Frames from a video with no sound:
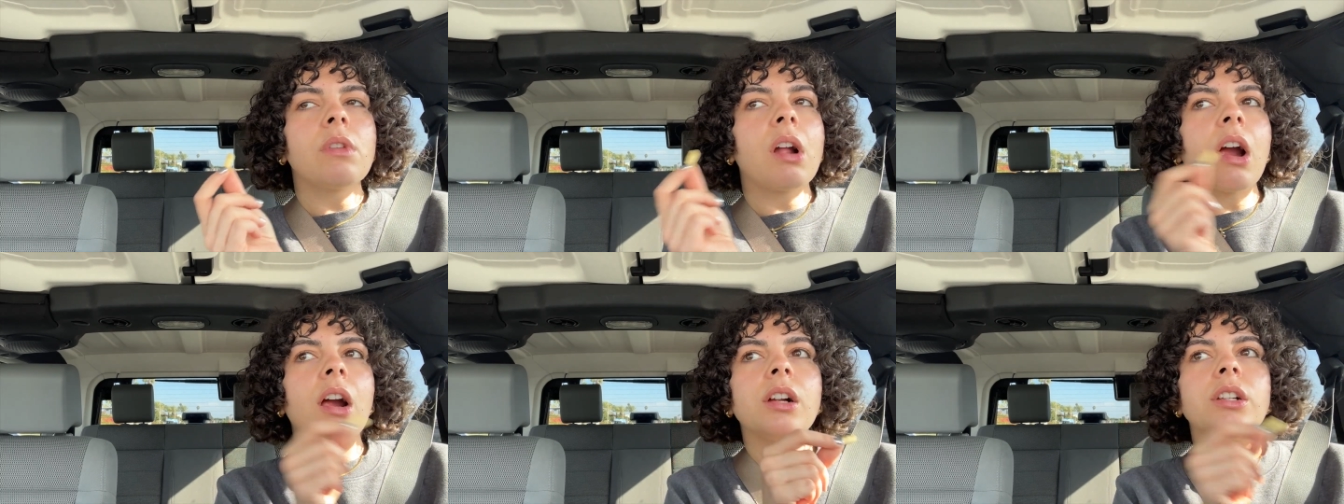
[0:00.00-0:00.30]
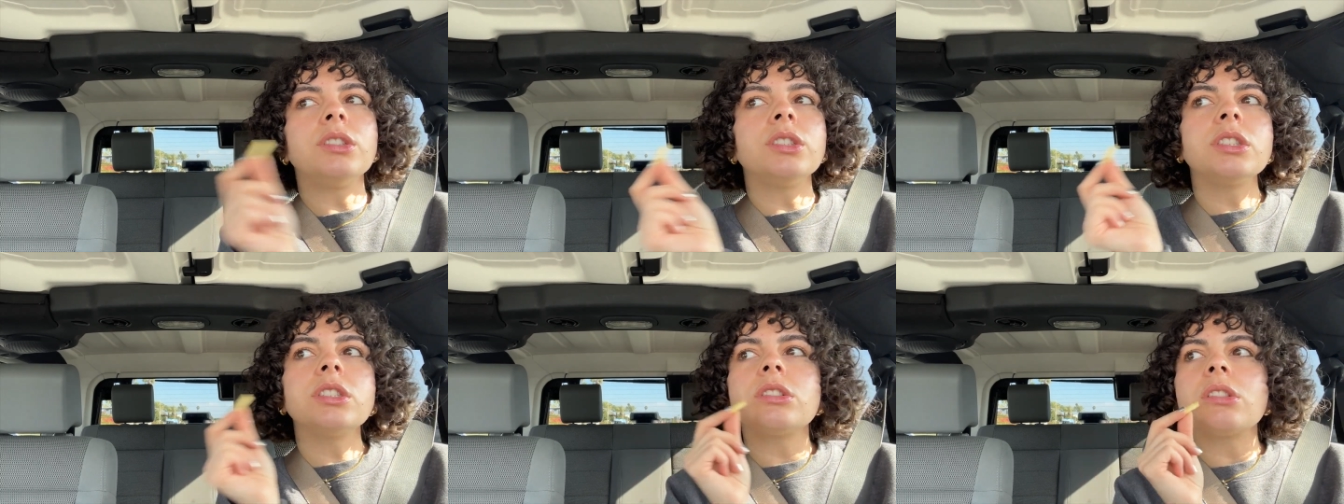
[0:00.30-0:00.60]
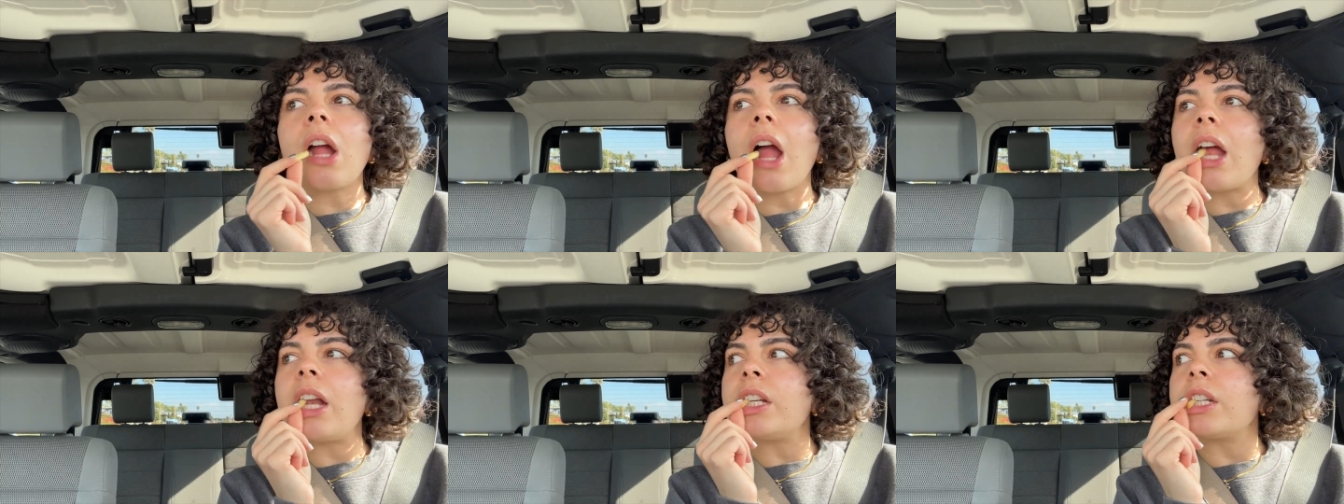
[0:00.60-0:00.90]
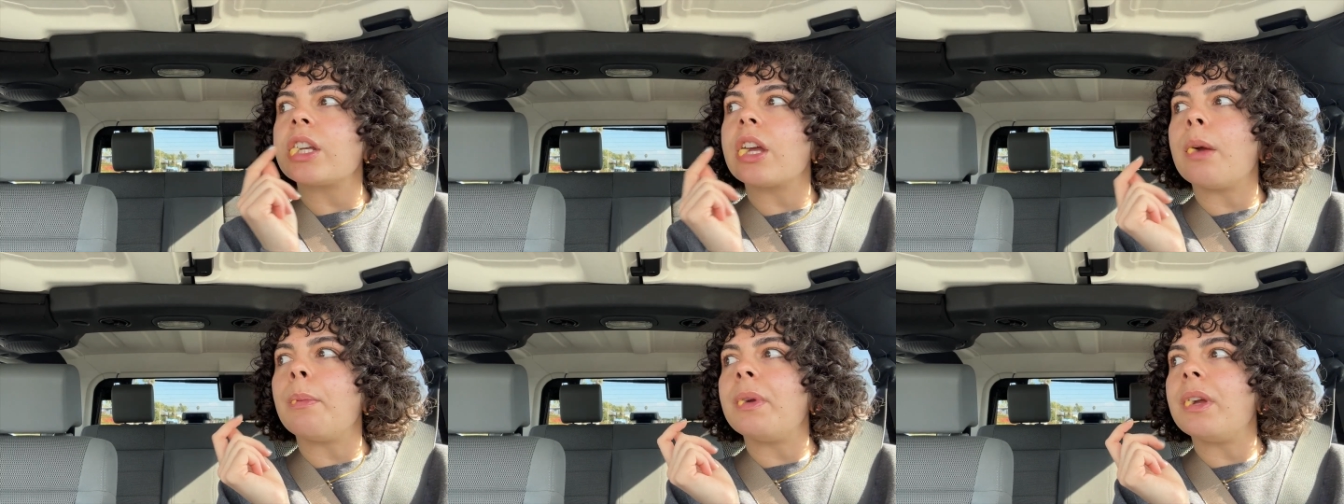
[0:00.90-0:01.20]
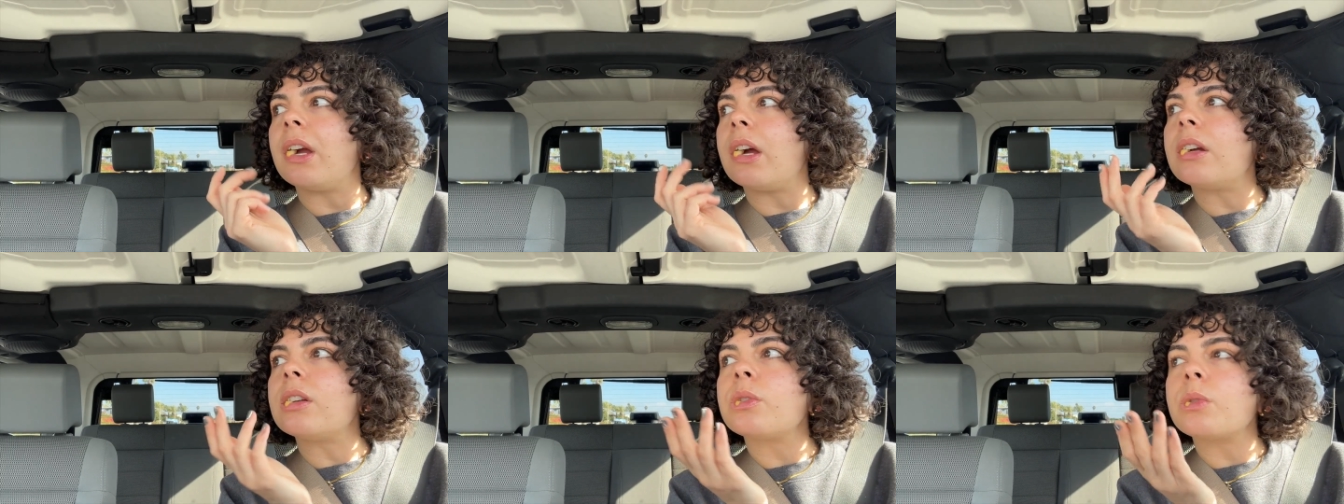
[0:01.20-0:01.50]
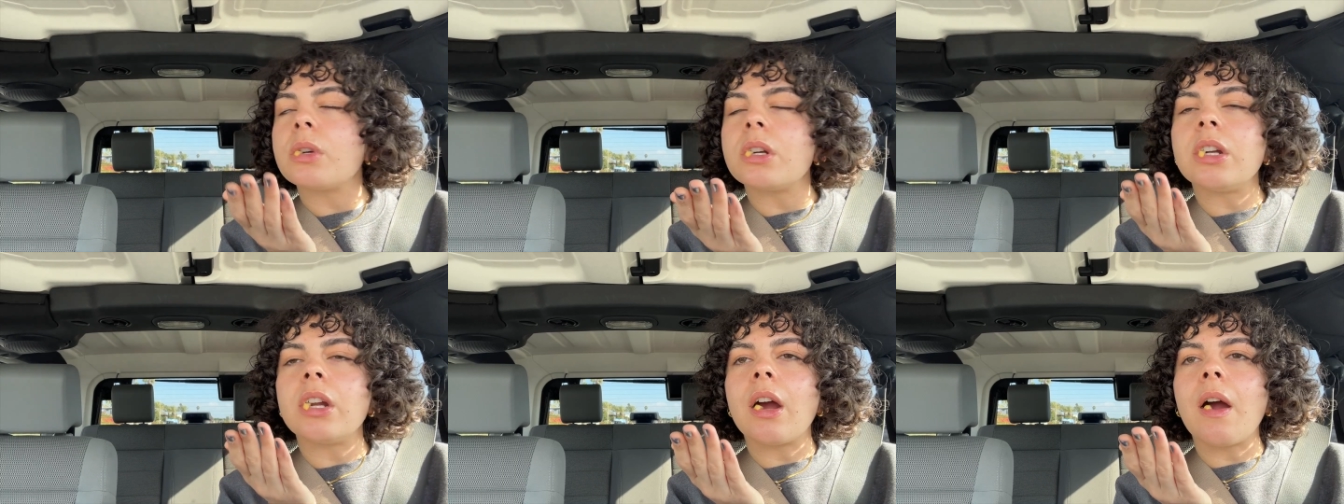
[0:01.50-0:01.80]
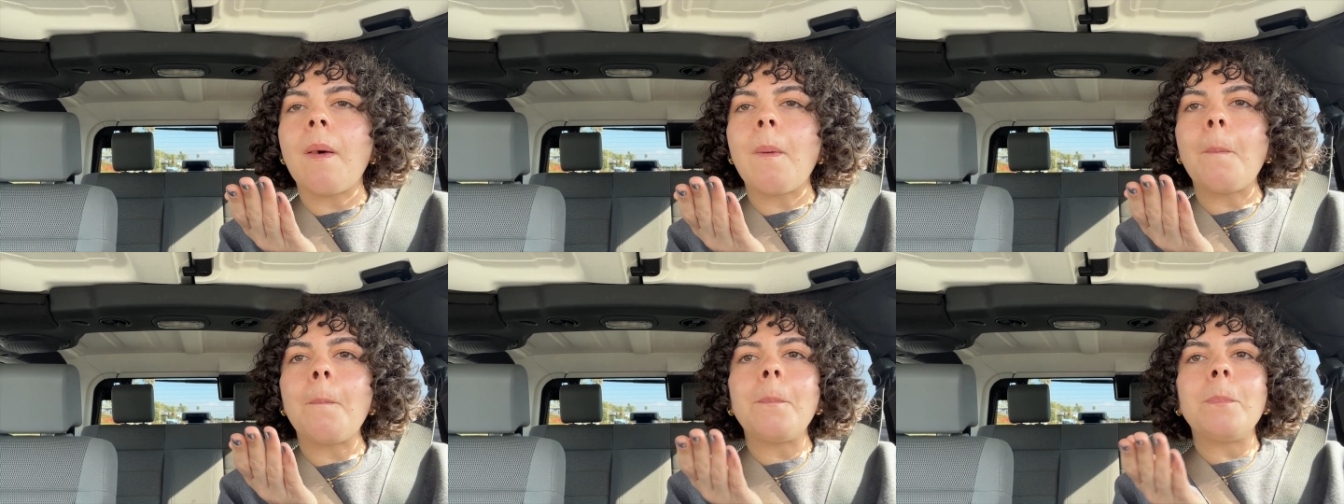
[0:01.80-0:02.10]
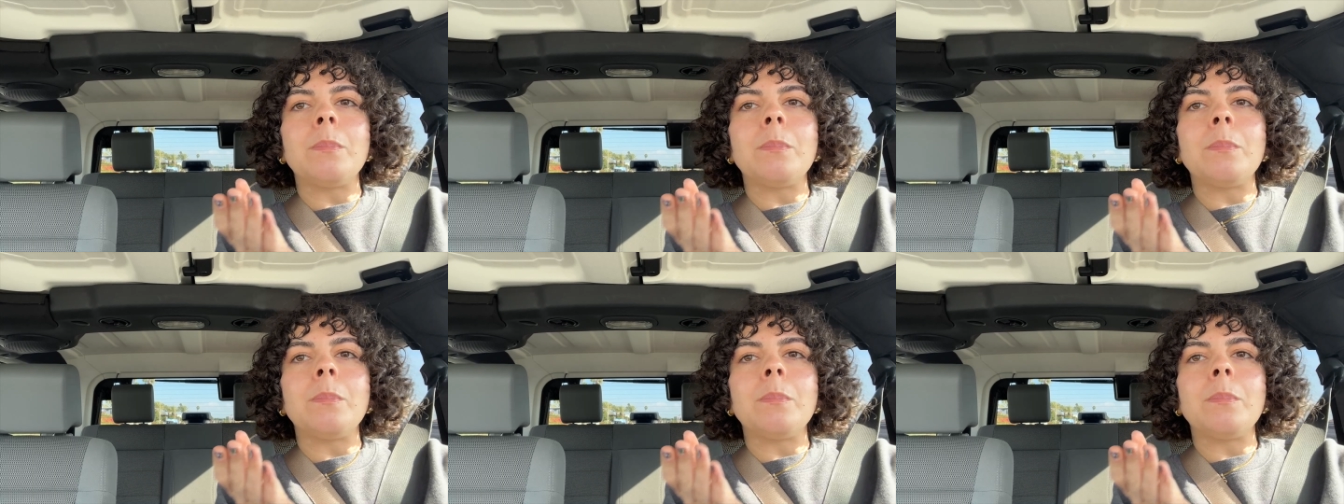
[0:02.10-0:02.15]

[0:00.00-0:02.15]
I just, I just can't be asked right now.